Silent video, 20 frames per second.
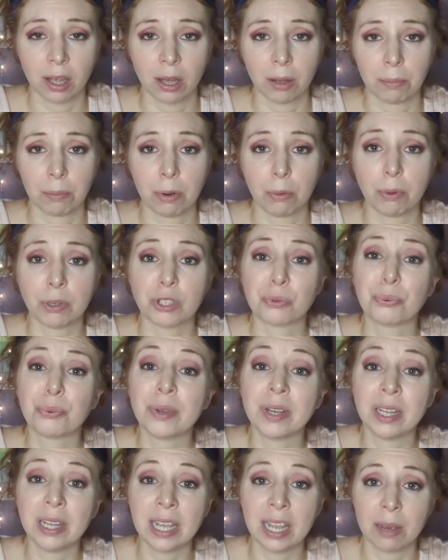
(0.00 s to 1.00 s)
But what's
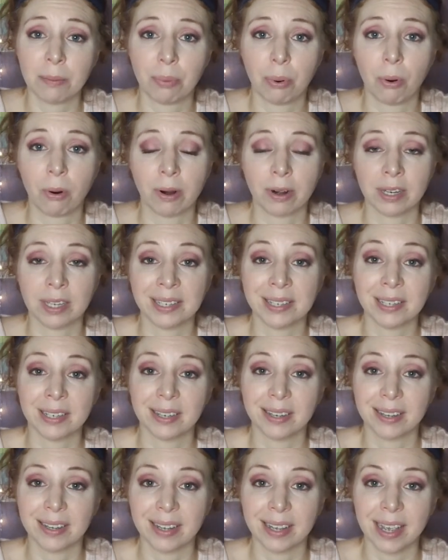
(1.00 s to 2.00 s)
really important
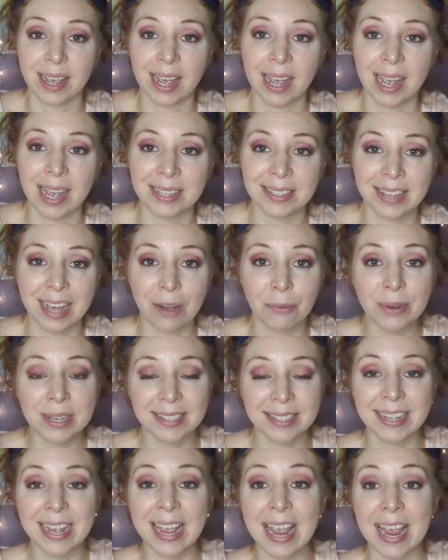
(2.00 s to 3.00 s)
is that we
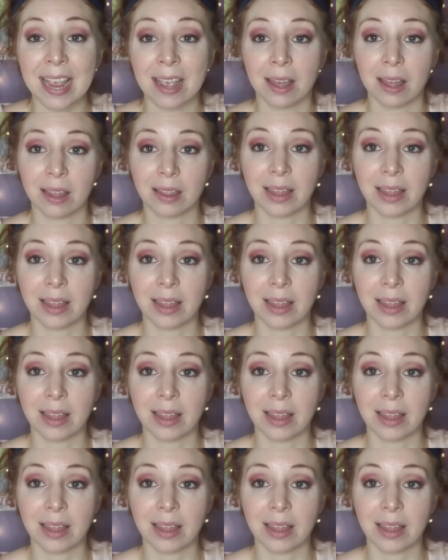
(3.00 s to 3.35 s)
see